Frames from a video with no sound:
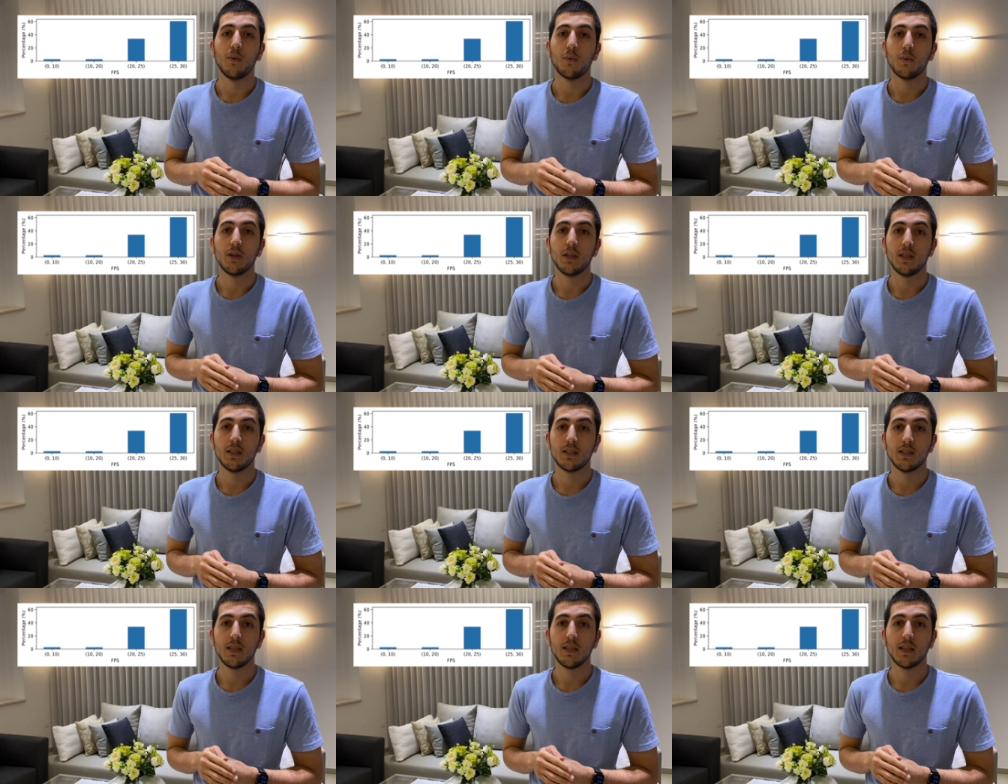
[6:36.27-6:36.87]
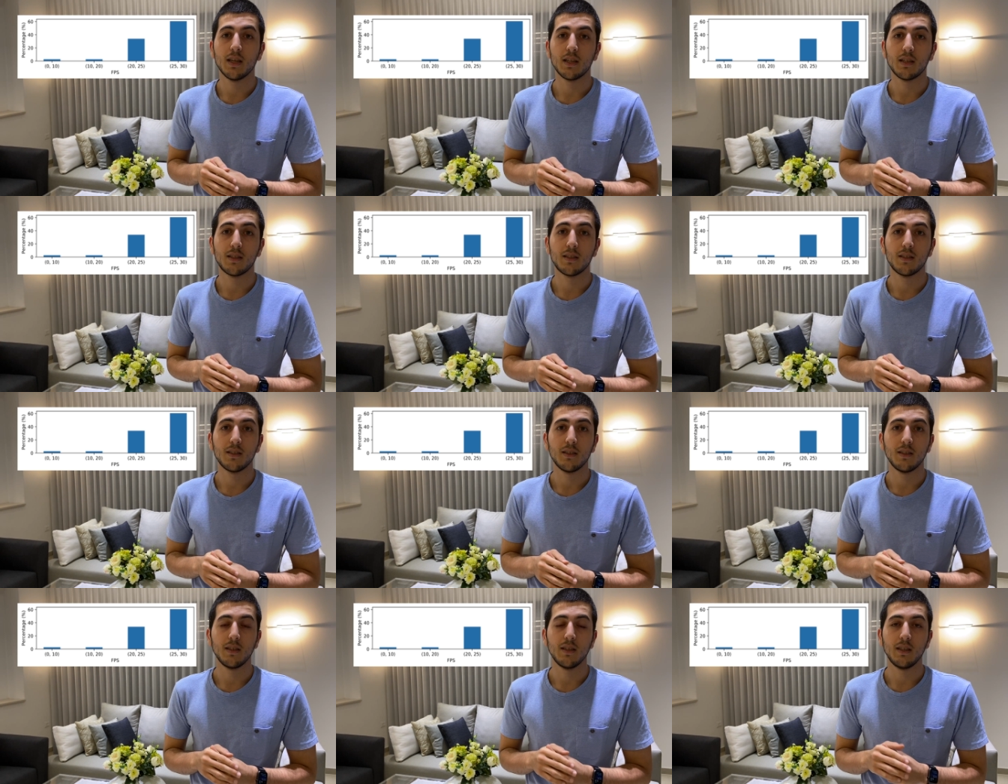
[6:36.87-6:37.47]
we see that
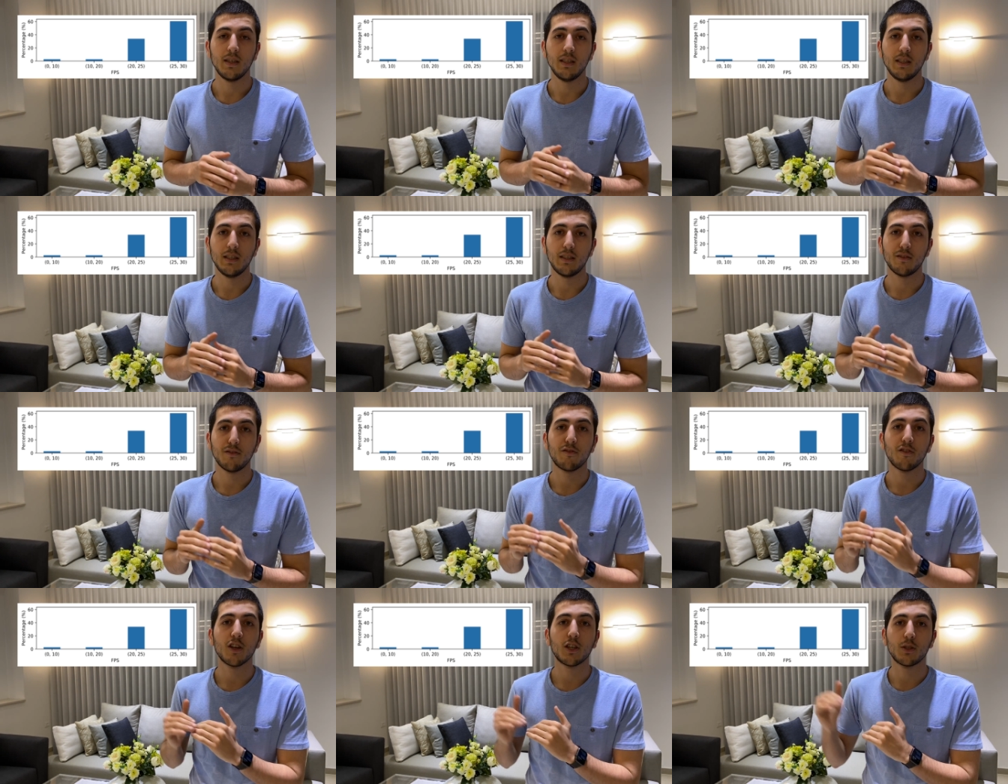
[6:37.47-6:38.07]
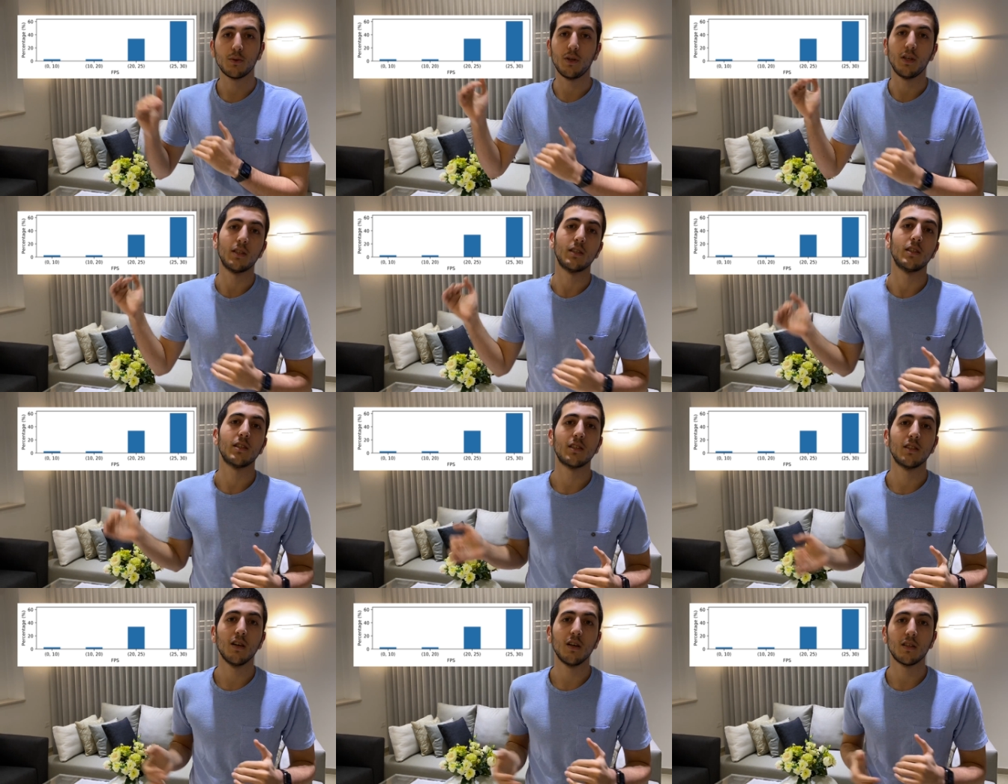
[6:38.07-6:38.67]
it fluctuates.
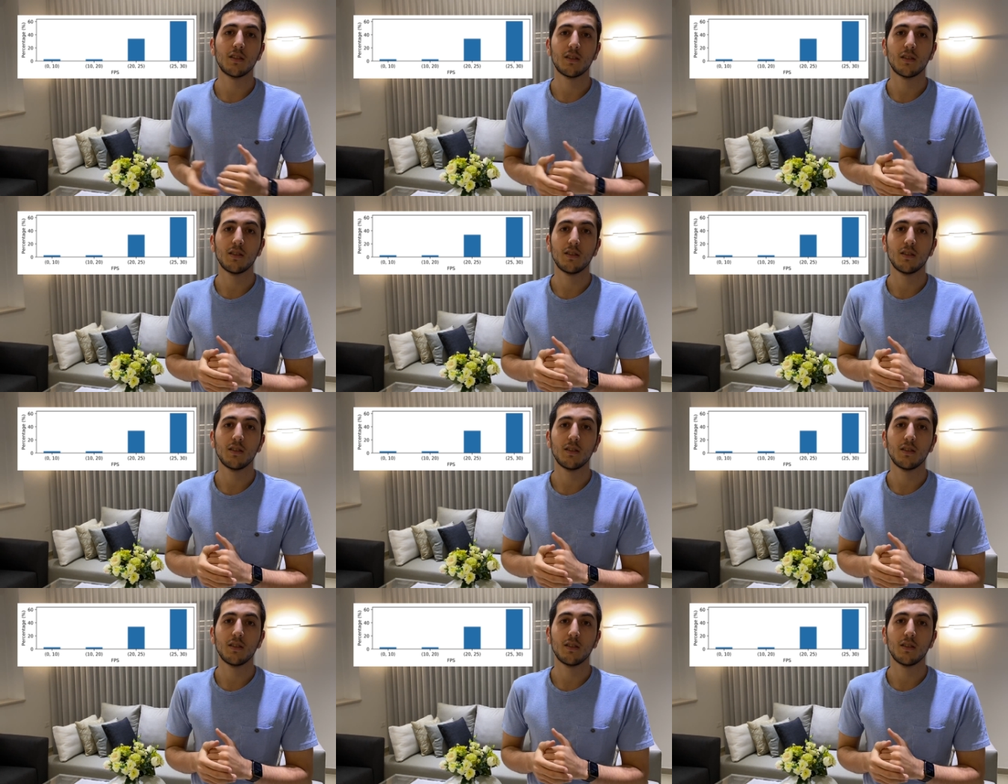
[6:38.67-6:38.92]
It's not